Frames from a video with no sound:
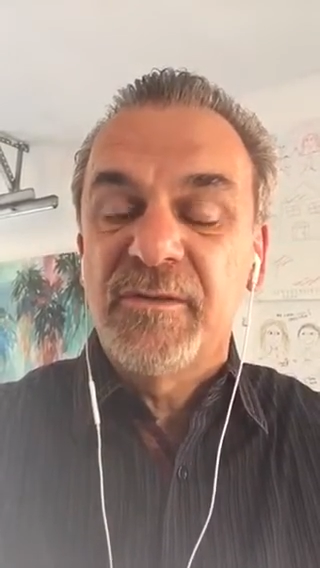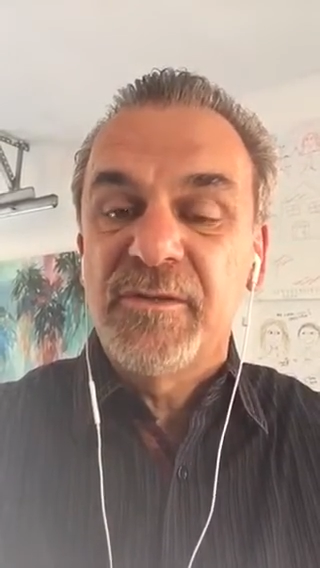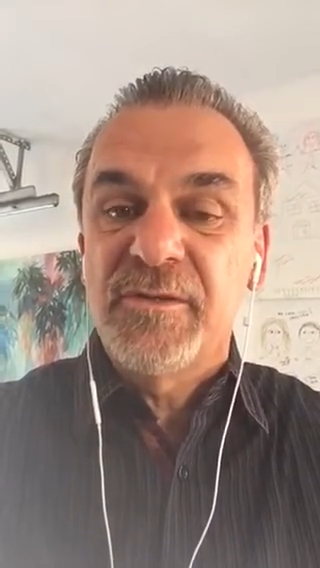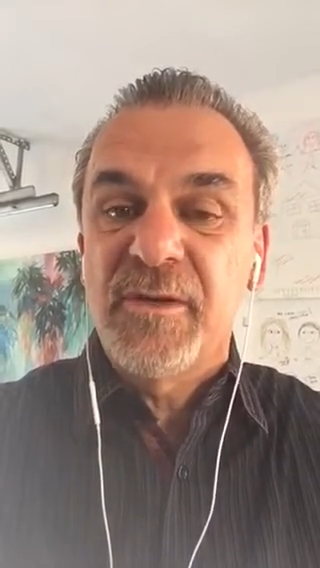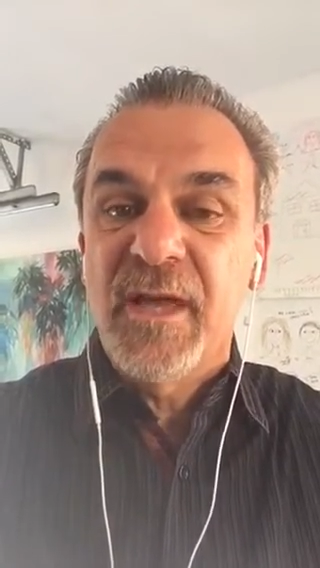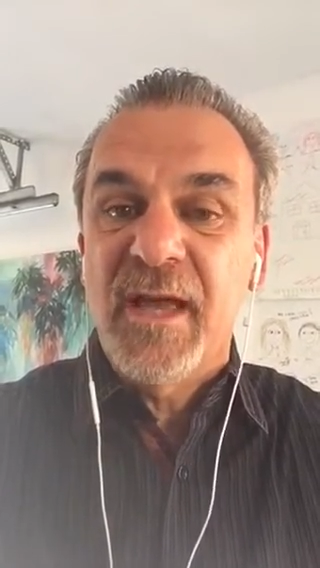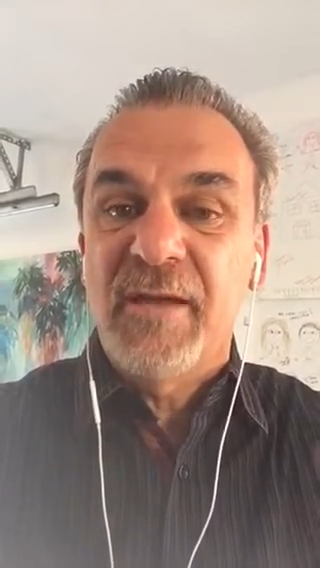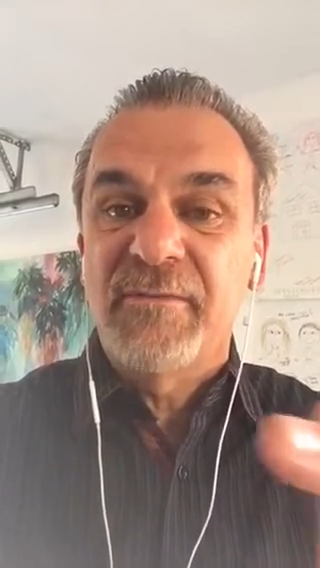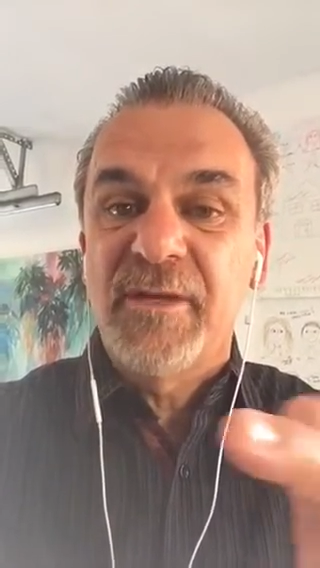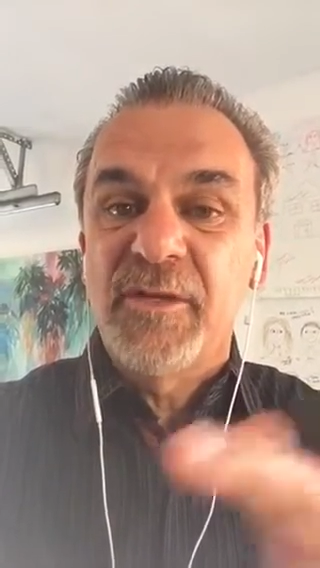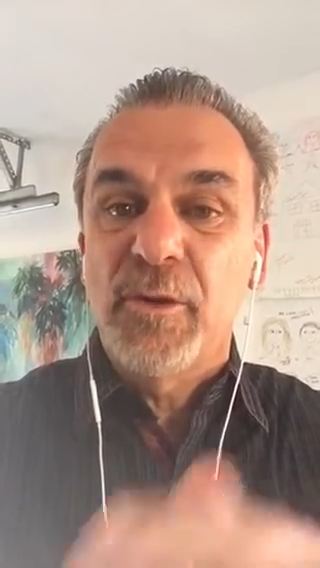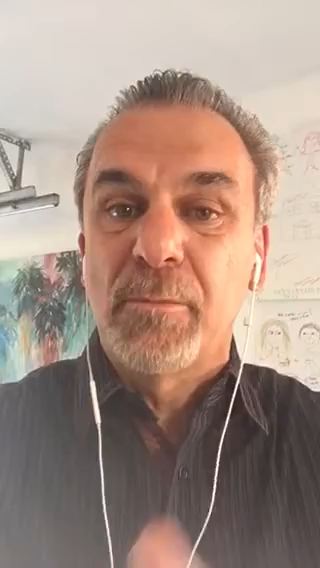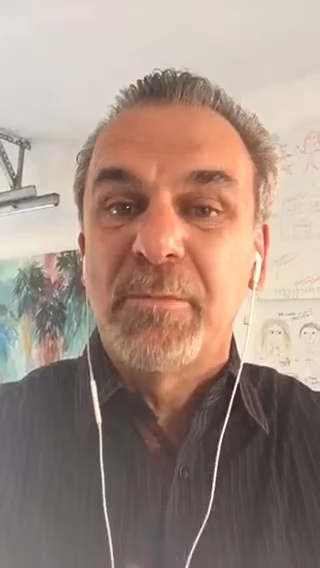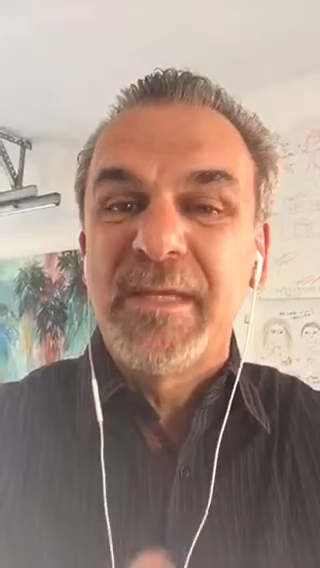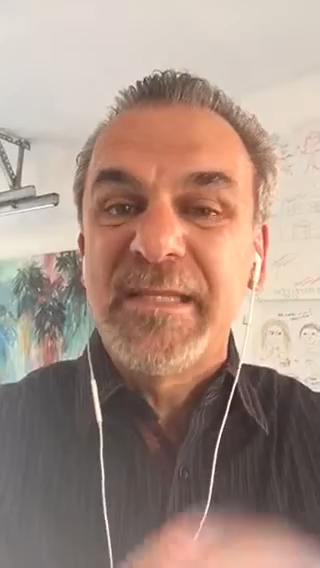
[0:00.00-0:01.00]
that you have in
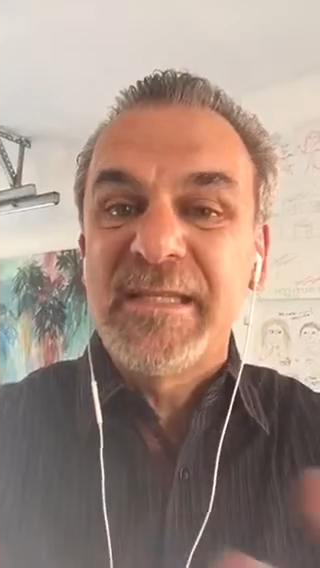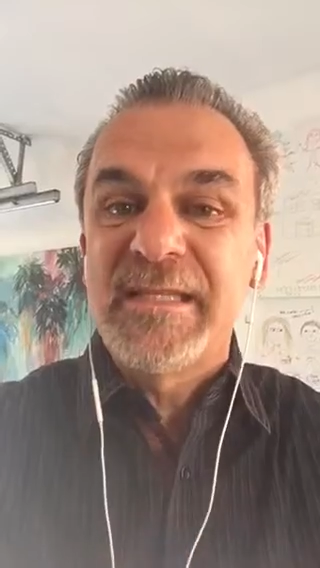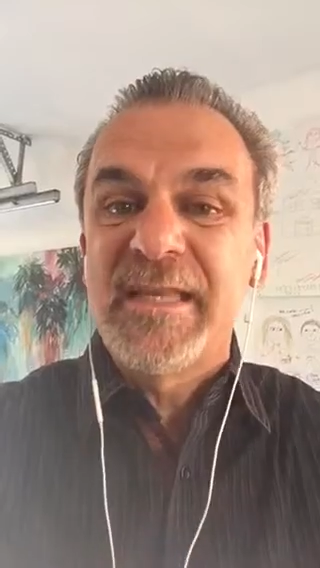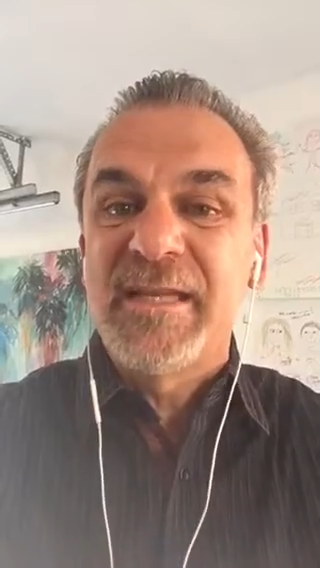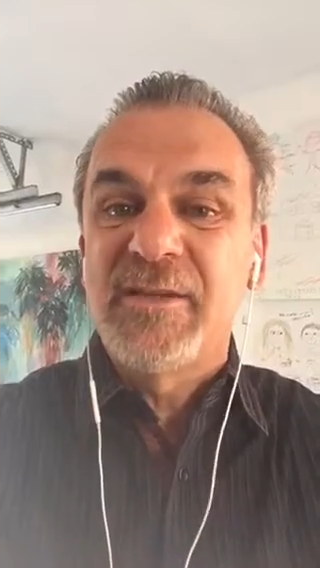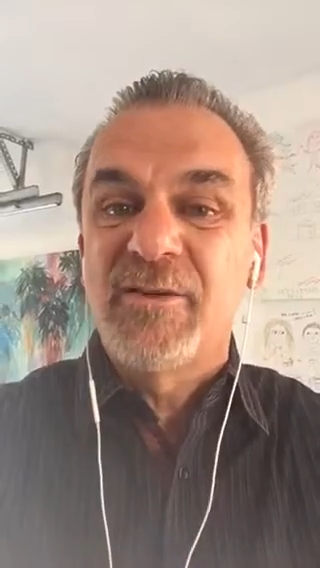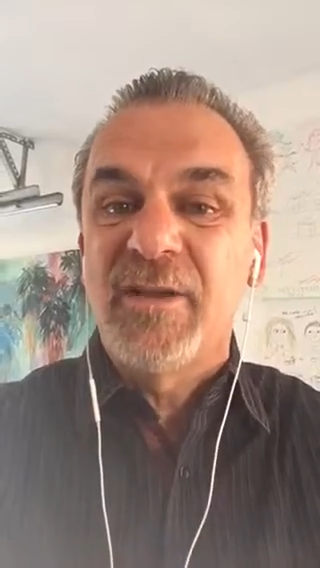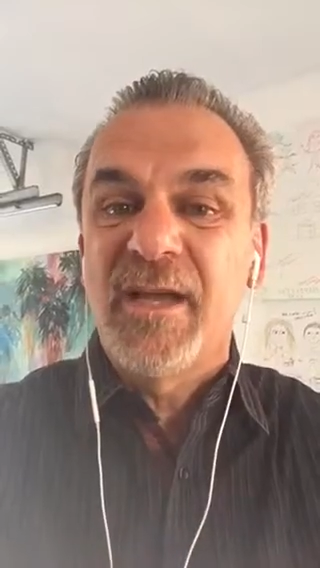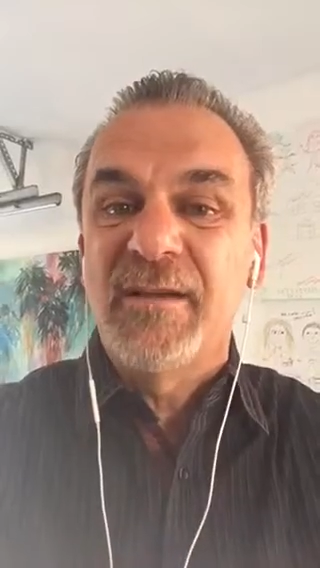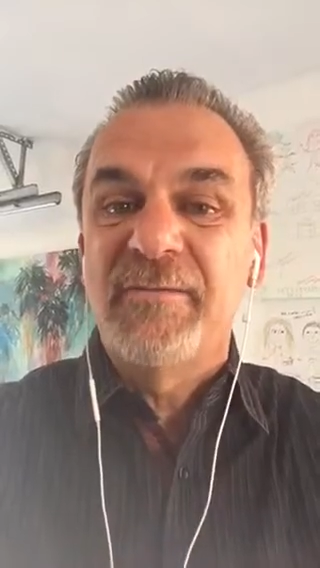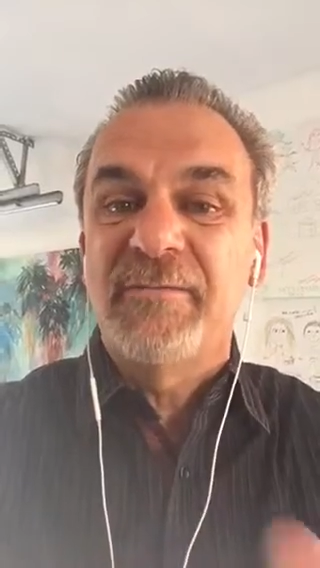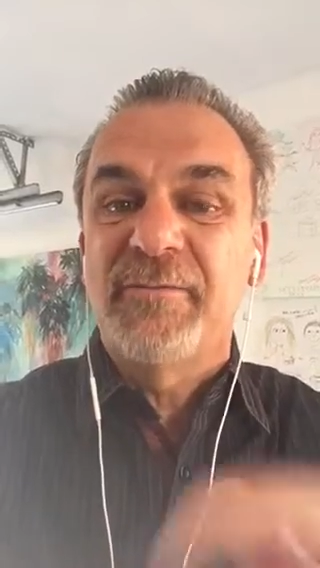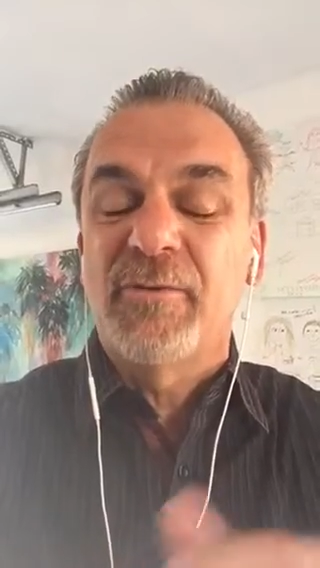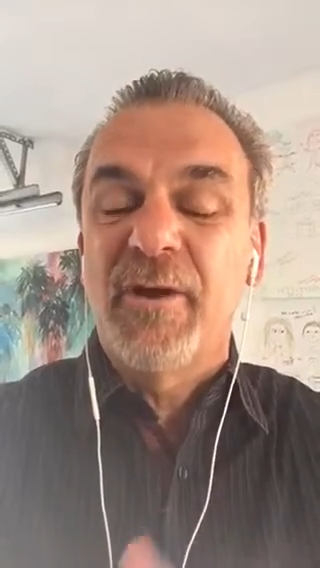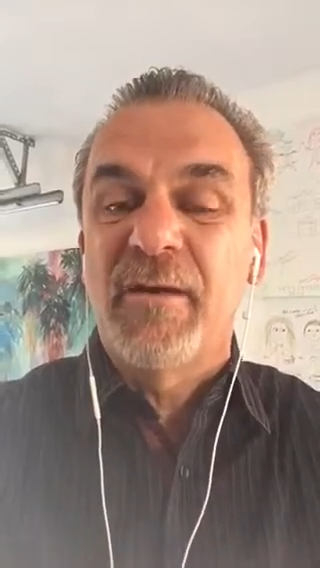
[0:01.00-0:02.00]
your business and your life
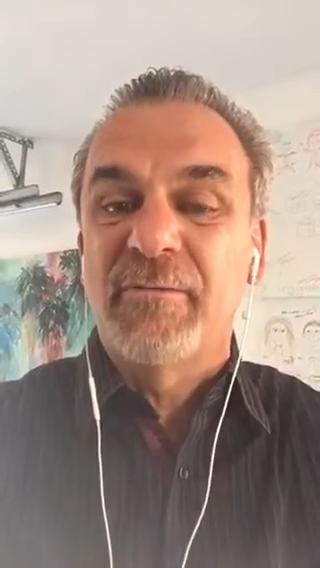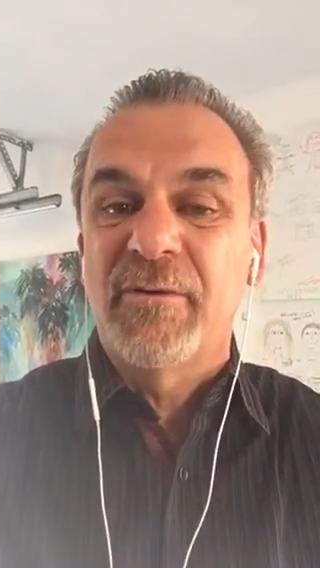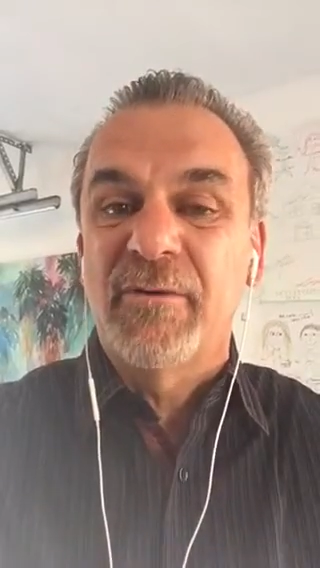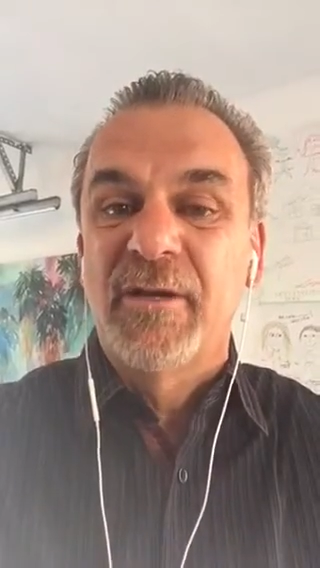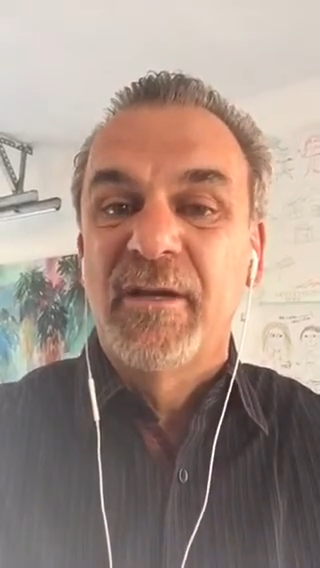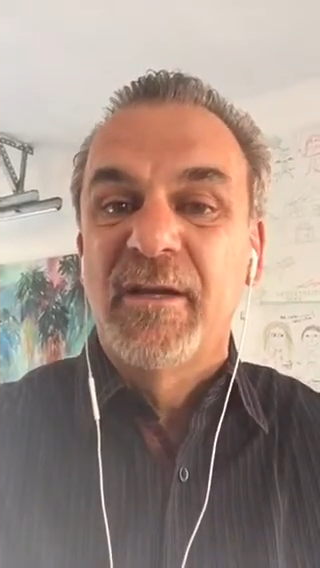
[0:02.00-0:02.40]
forever.